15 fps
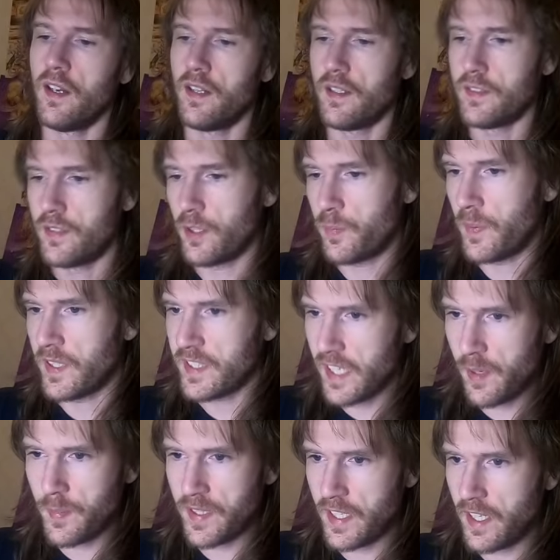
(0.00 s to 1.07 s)
Not my
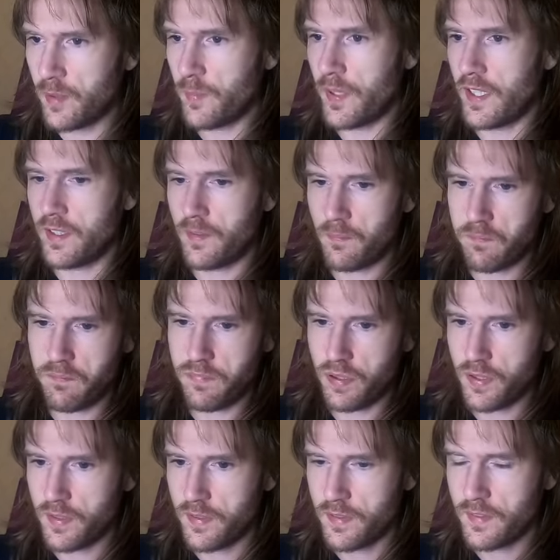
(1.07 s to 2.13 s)
jam again, but
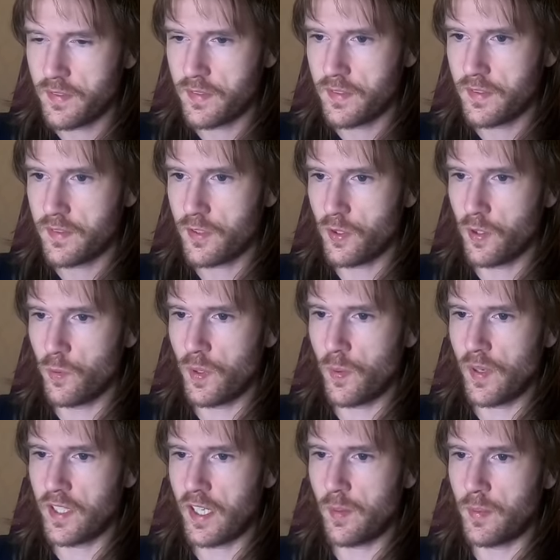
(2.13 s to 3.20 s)
cool with
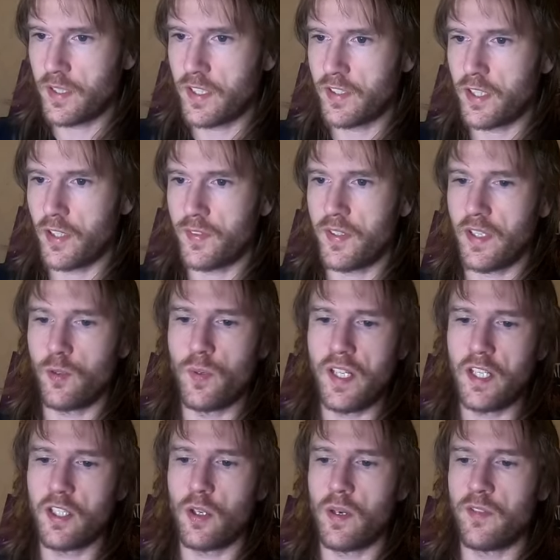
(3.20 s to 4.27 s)
one humbucker guitars. They're
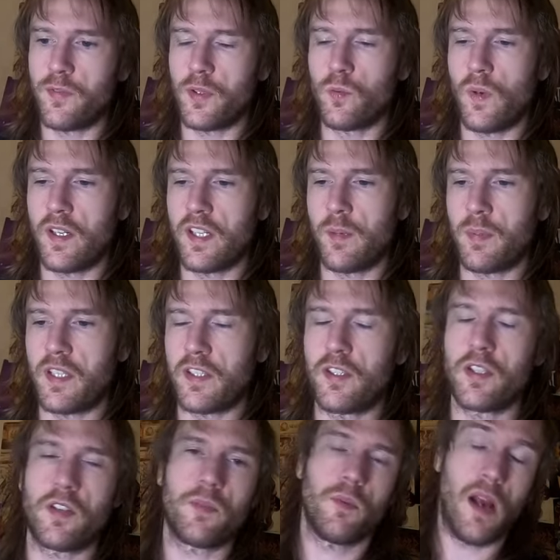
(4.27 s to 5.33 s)
really going for one humbucker
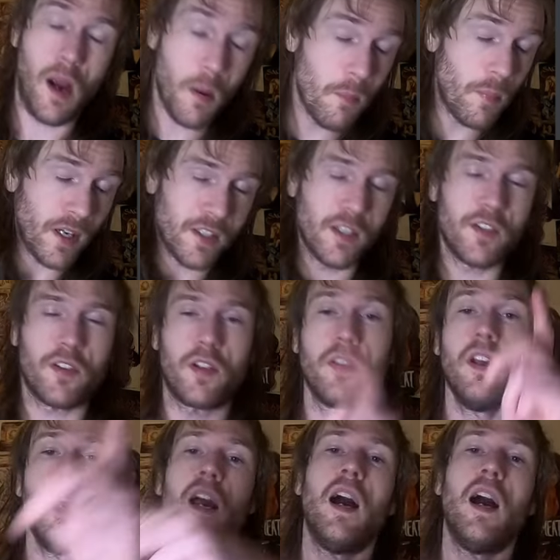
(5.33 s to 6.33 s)
guitar.